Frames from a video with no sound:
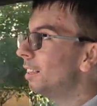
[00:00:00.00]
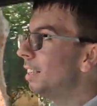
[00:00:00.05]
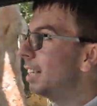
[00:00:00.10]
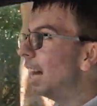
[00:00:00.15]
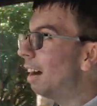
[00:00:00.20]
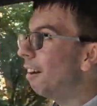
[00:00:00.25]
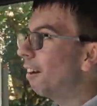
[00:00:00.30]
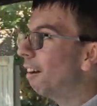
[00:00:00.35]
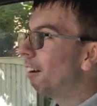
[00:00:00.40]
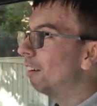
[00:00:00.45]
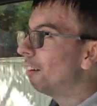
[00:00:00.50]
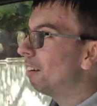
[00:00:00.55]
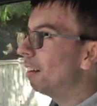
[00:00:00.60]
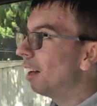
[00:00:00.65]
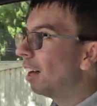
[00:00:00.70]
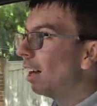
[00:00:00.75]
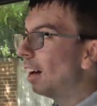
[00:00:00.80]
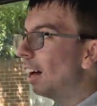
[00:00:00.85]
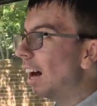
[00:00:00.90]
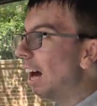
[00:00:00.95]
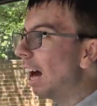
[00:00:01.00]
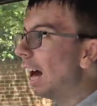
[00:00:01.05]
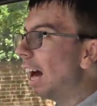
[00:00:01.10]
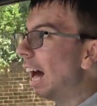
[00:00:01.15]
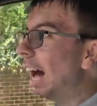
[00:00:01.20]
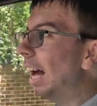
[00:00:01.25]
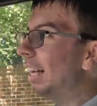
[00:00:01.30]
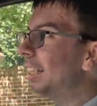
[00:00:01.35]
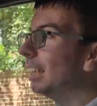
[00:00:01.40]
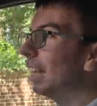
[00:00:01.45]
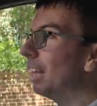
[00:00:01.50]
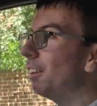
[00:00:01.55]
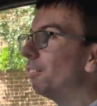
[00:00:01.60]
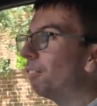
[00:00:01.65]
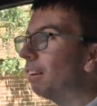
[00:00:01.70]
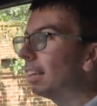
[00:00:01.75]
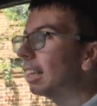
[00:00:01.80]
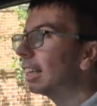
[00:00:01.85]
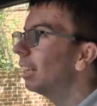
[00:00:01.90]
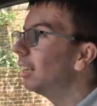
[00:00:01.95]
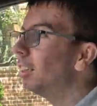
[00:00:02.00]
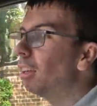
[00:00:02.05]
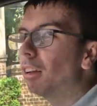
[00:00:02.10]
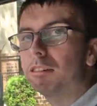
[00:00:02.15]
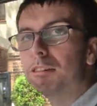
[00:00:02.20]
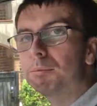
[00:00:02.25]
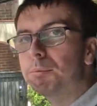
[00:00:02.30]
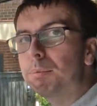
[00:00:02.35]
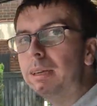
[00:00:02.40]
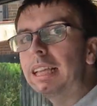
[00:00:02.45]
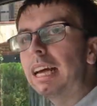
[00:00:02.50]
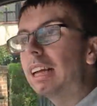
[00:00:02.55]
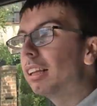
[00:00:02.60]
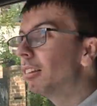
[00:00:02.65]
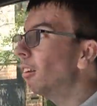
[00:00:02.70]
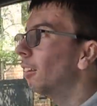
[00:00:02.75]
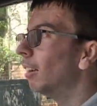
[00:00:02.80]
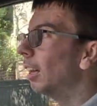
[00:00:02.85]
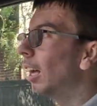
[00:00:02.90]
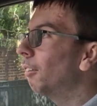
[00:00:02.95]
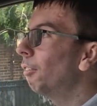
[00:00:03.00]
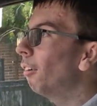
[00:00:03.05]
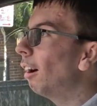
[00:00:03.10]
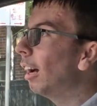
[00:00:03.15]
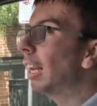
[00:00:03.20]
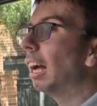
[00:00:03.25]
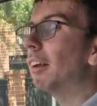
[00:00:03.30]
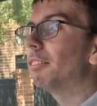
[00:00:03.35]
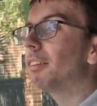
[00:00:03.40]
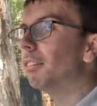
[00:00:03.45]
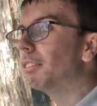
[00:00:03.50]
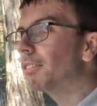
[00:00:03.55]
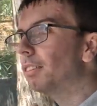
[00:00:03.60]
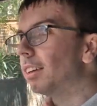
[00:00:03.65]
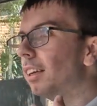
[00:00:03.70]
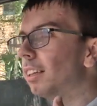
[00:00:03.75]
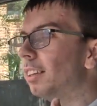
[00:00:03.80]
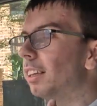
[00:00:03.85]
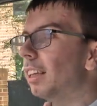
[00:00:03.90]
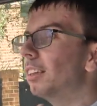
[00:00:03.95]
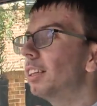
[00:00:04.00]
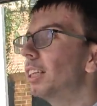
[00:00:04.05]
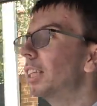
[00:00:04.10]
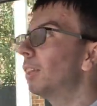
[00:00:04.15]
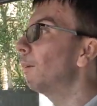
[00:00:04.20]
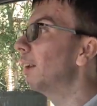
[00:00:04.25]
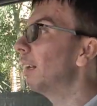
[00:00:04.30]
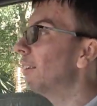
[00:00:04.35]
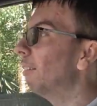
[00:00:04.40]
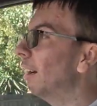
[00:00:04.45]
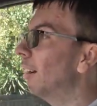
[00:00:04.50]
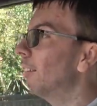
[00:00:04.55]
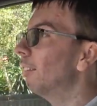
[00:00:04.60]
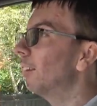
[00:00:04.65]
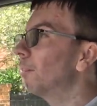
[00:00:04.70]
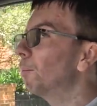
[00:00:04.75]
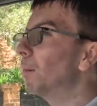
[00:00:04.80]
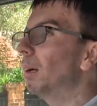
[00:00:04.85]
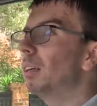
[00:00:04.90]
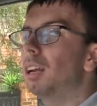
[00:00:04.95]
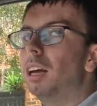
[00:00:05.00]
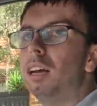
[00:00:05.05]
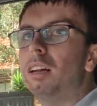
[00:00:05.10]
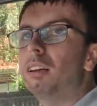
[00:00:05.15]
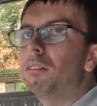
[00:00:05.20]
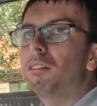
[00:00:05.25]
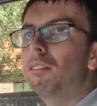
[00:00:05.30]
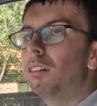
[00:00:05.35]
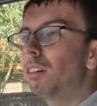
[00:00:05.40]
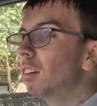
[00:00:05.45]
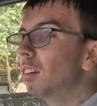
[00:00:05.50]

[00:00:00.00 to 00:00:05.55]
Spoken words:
Now, I actually didn't think it'd be like this. I thought I'd have to reverse and swing around, but no.